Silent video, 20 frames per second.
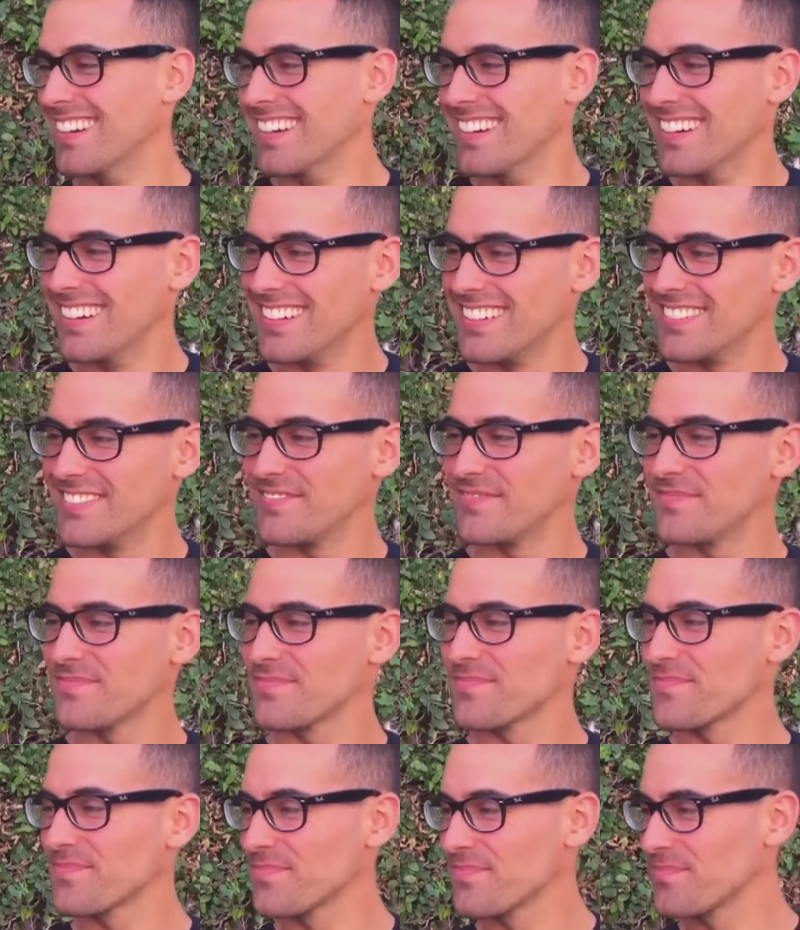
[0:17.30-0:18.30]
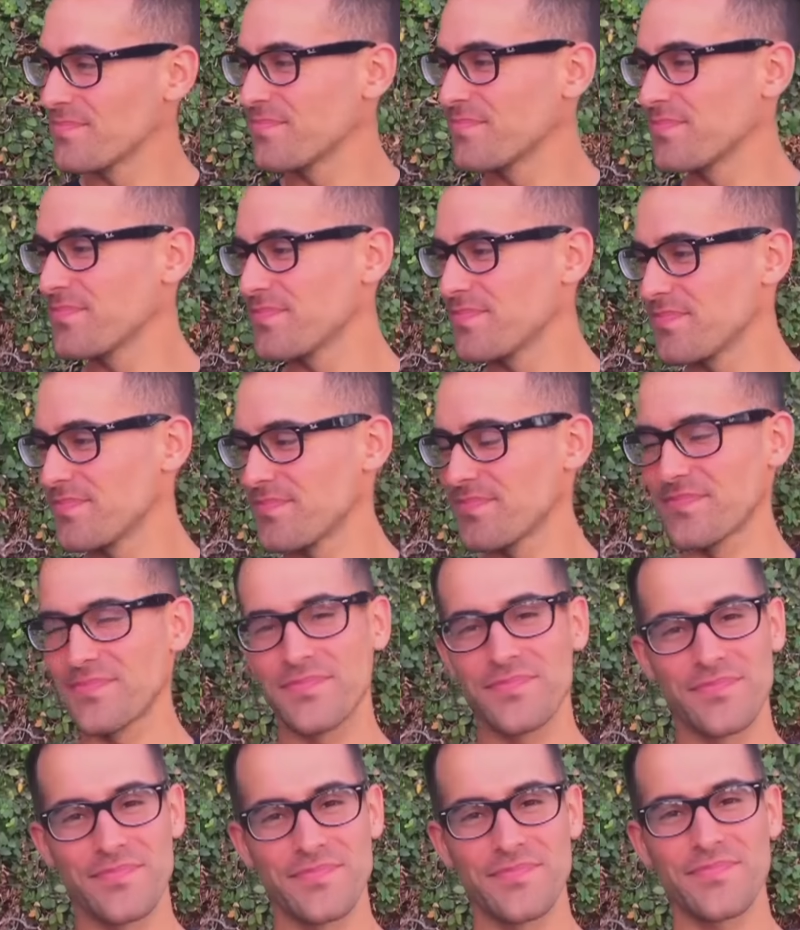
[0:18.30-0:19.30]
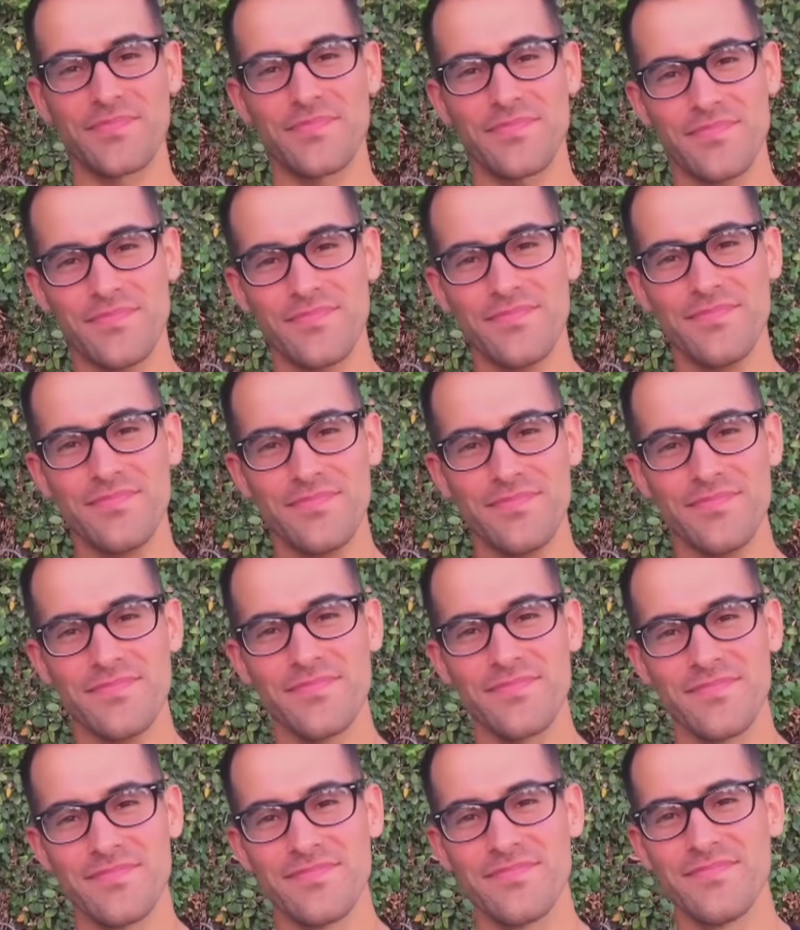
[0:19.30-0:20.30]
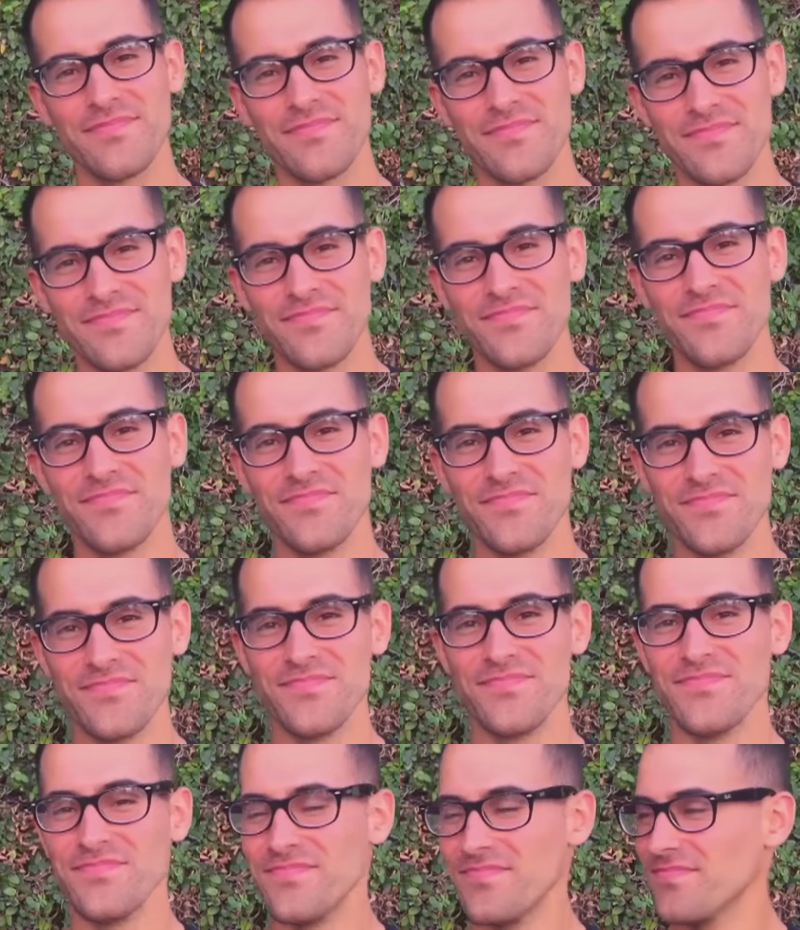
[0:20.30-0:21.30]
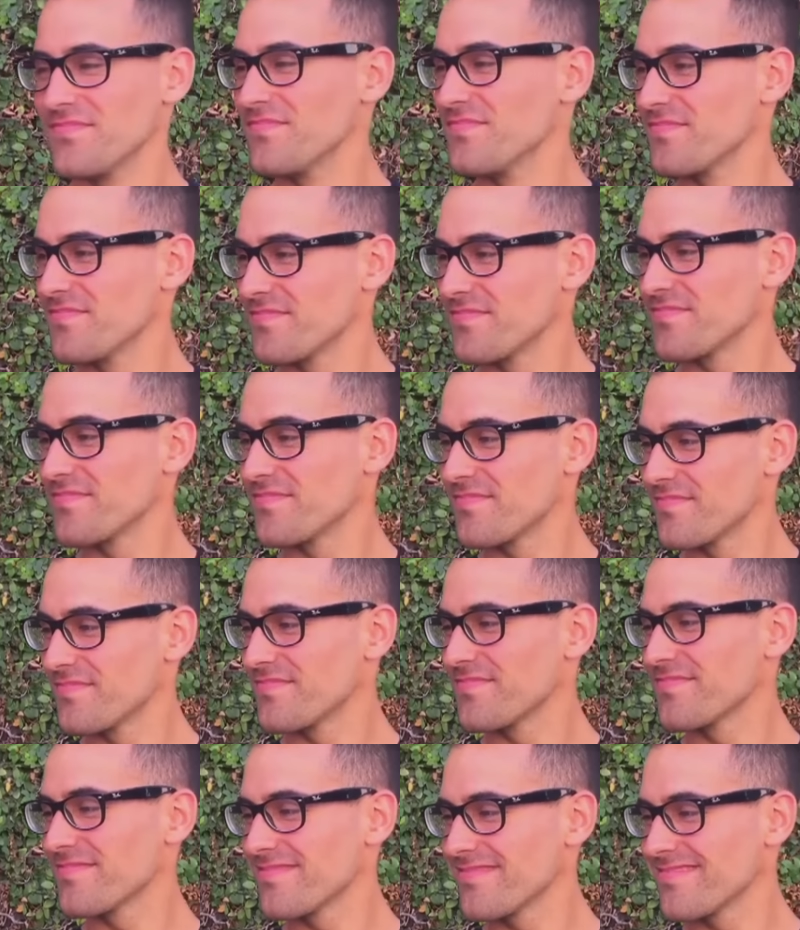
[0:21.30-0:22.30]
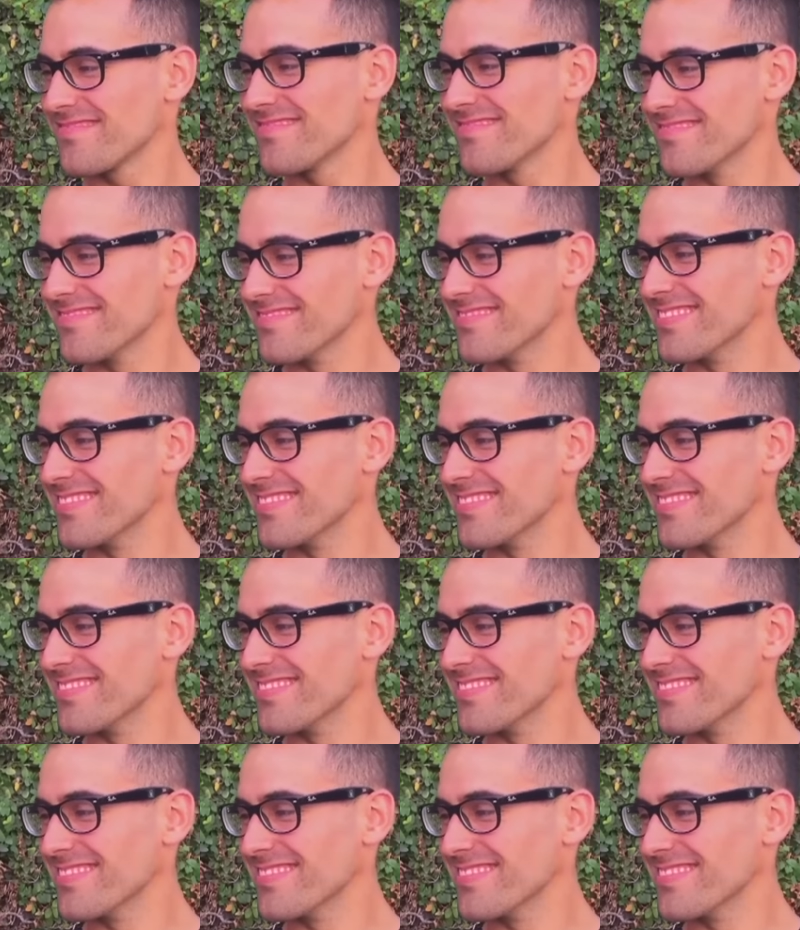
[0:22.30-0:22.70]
The person shown says nothing.